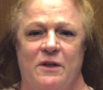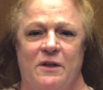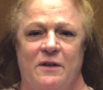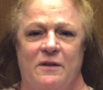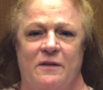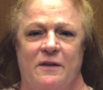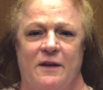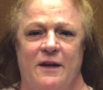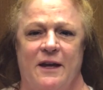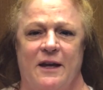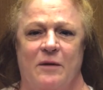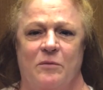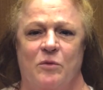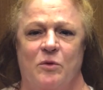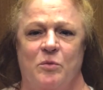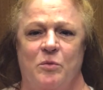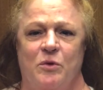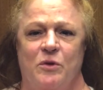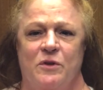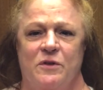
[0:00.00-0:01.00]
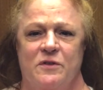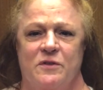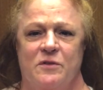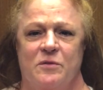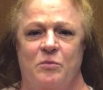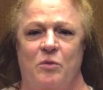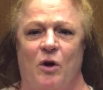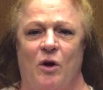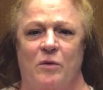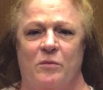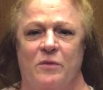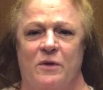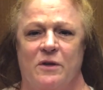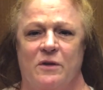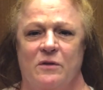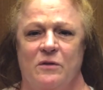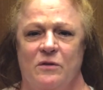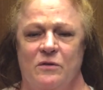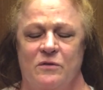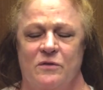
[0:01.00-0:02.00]
in the Campbell Police Department
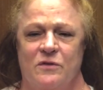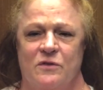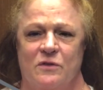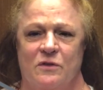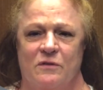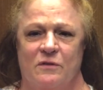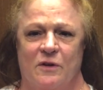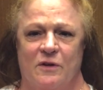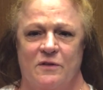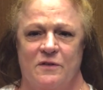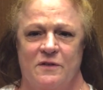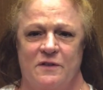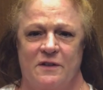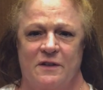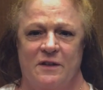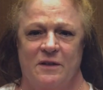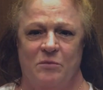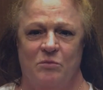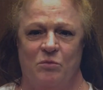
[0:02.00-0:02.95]
who serve our city